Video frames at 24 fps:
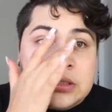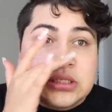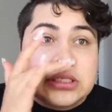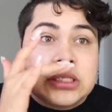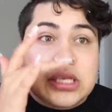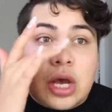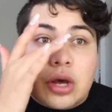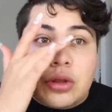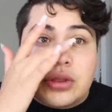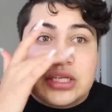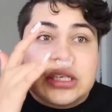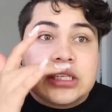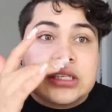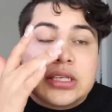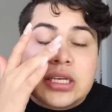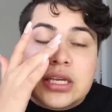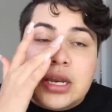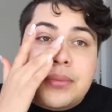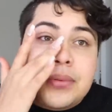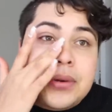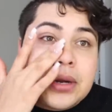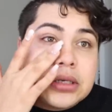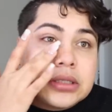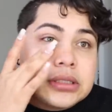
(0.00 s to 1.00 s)
So this is
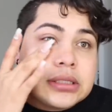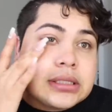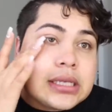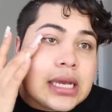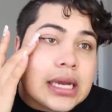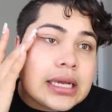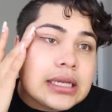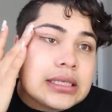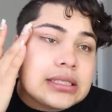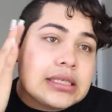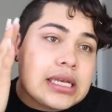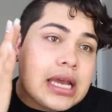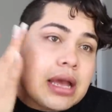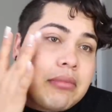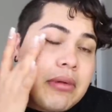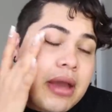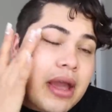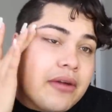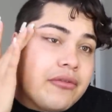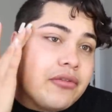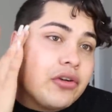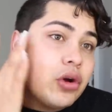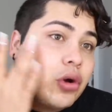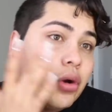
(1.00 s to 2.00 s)
gonna be our second time
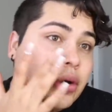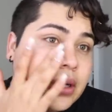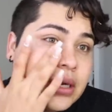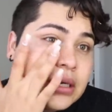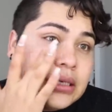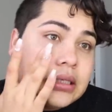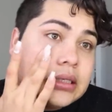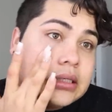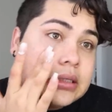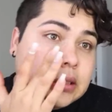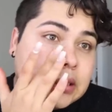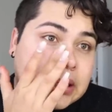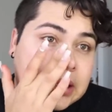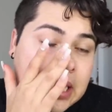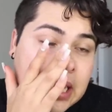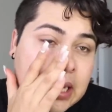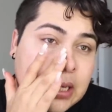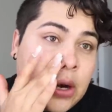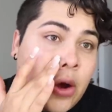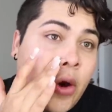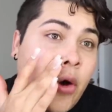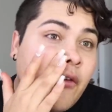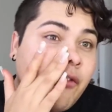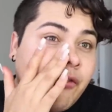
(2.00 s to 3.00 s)
ever going to
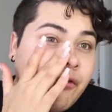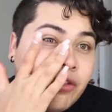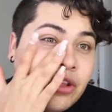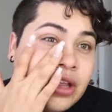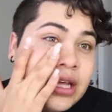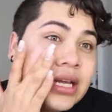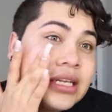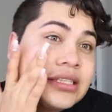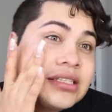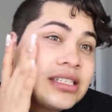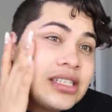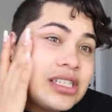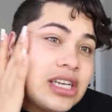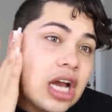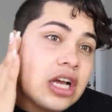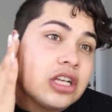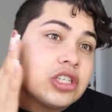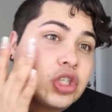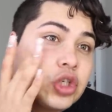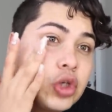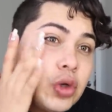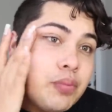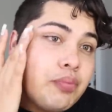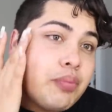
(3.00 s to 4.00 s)
Disneyland. Hopefully it's
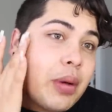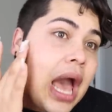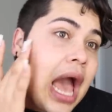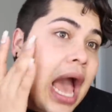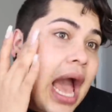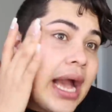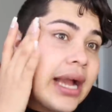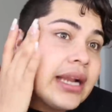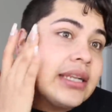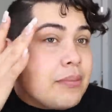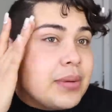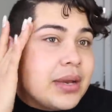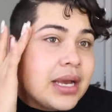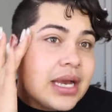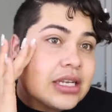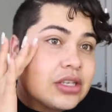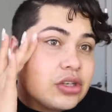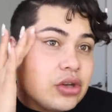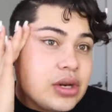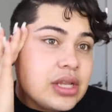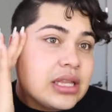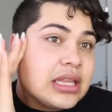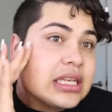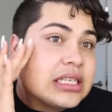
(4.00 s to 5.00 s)
not not too packed because
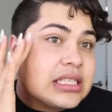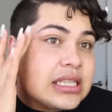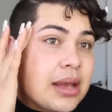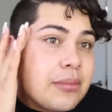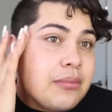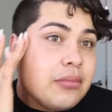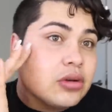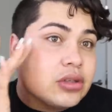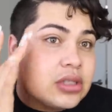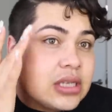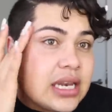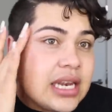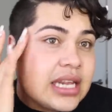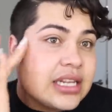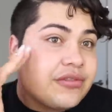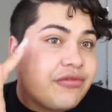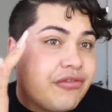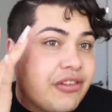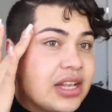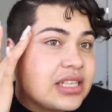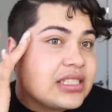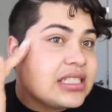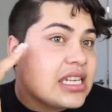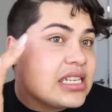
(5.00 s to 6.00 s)
ahorita estamos en las
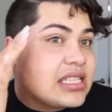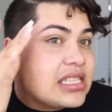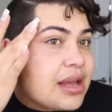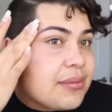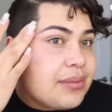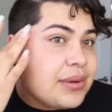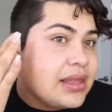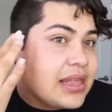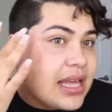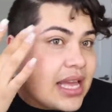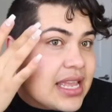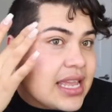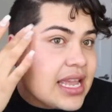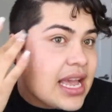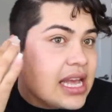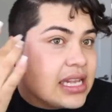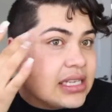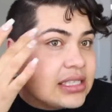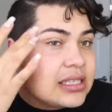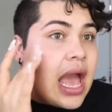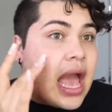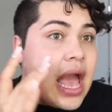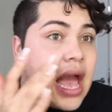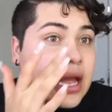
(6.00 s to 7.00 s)
fiestas
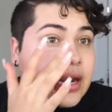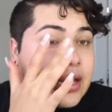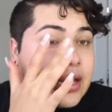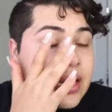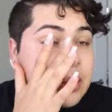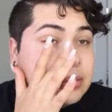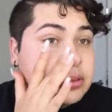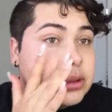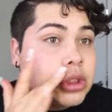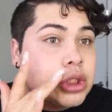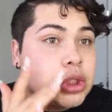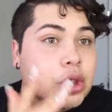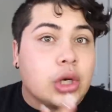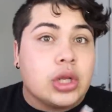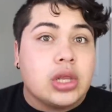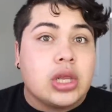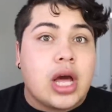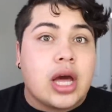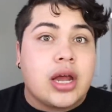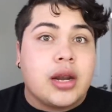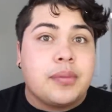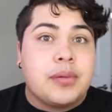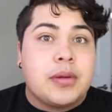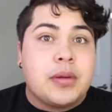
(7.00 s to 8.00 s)
navideñas and I'm sure a
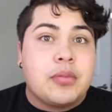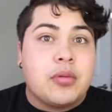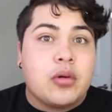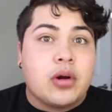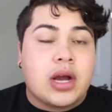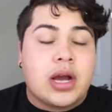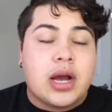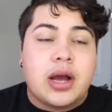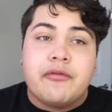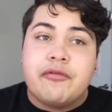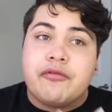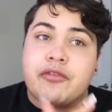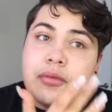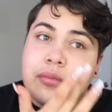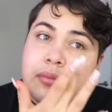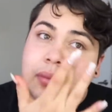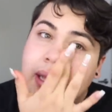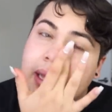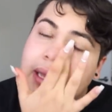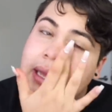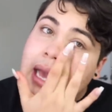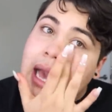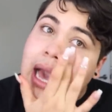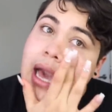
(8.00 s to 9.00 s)
lot of people come from
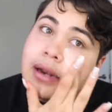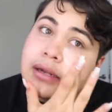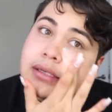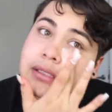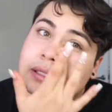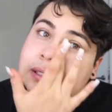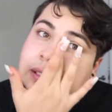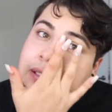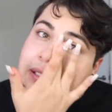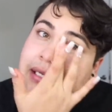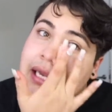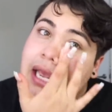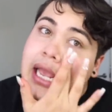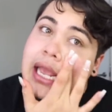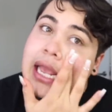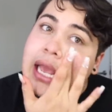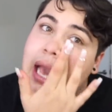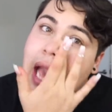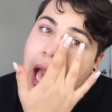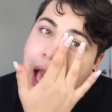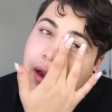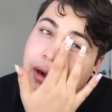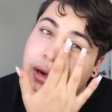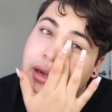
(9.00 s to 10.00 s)
like out of state,
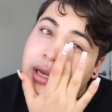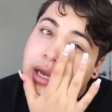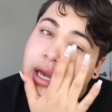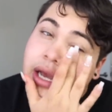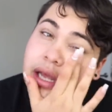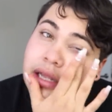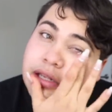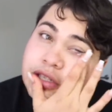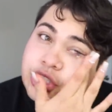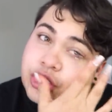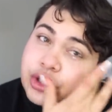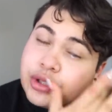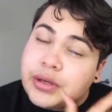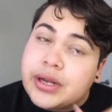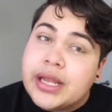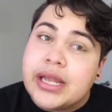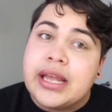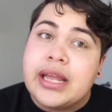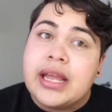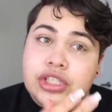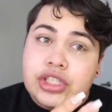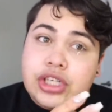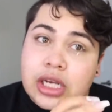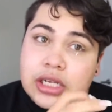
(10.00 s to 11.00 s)
out of
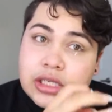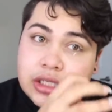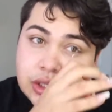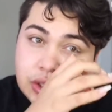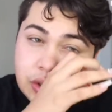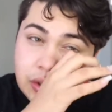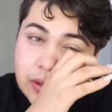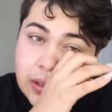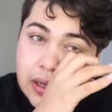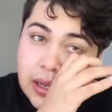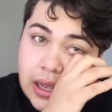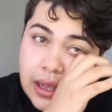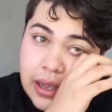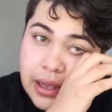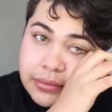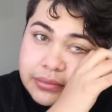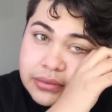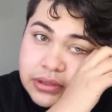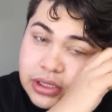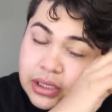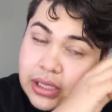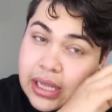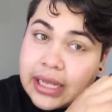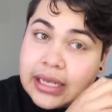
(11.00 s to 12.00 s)
country just to
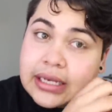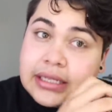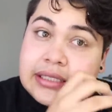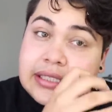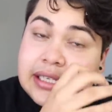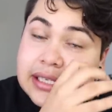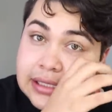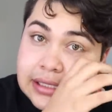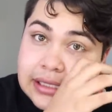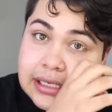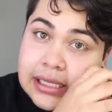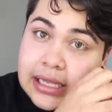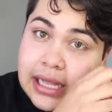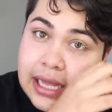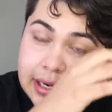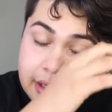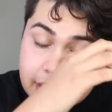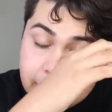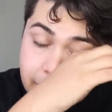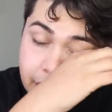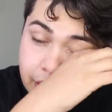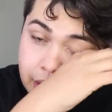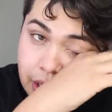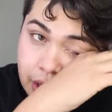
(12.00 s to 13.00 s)
come to like
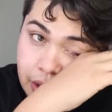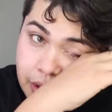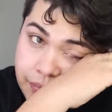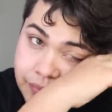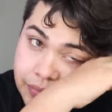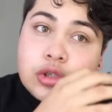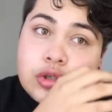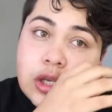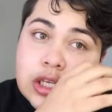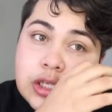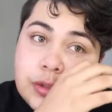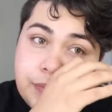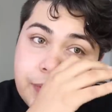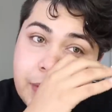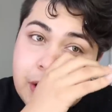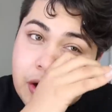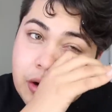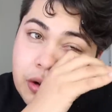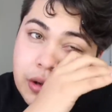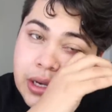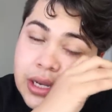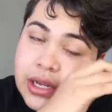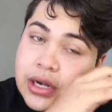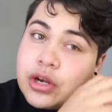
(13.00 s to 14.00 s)
Disneyland, you know? So
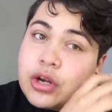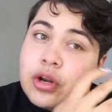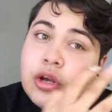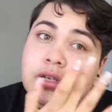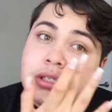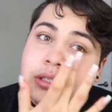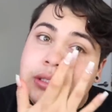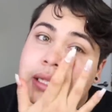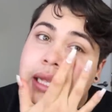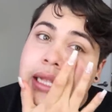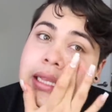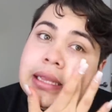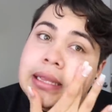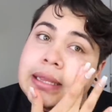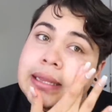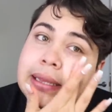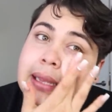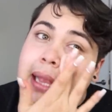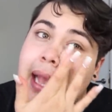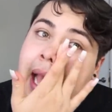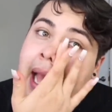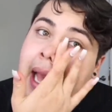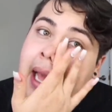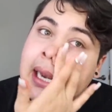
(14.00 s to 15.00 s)
espero que no esté
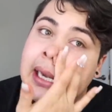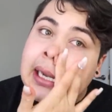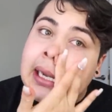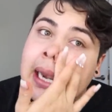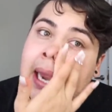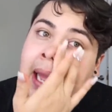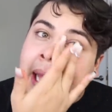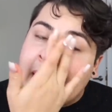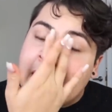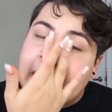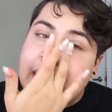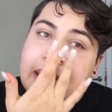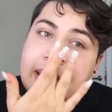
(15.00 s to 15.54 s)
tan like